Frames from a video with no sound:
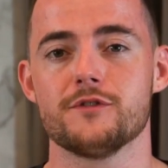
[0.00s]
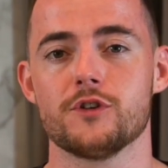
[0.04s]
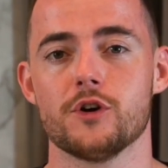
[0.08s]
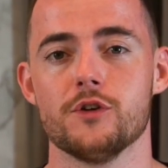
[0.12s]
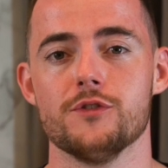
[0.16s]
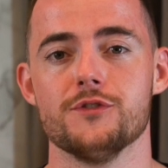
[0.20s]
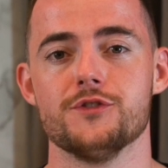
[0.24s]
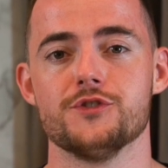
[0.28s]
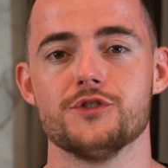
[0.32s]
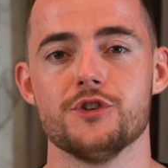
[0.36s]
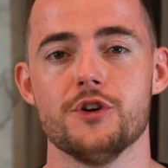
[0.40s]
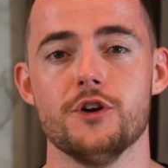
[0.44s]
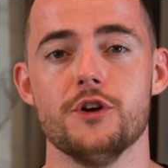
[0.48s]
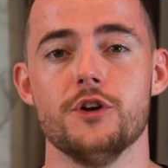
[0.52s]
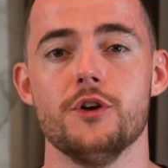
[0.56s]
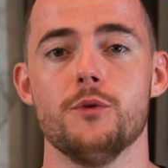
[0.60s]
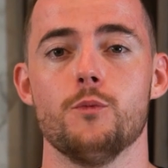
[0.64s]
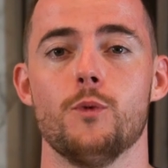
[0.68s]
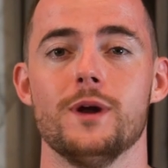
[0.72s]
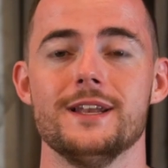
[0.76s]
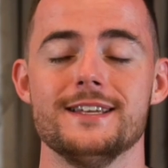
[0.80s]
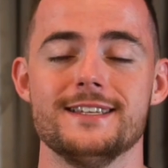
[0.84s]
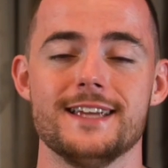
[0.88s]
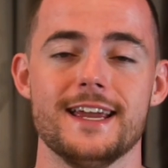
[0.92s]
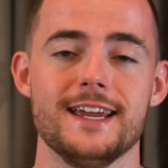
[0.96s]
of
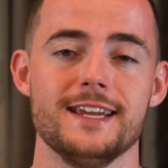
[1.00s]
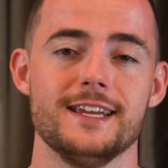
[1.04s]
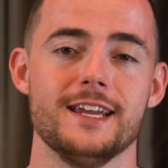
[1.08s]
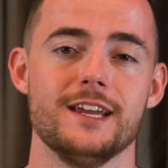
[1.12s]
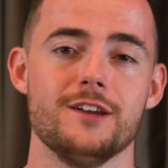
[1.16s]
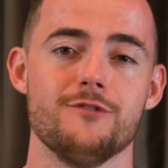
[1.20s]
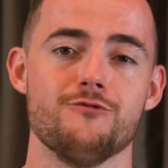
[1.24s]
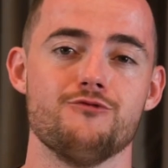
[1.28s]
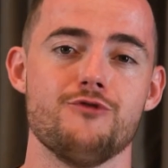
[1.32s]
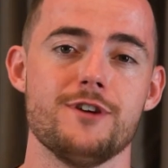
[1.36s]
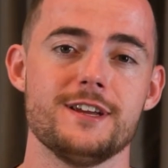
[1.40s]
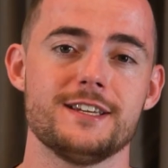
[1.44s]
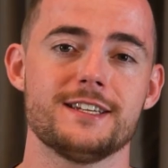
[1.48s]
concern when taking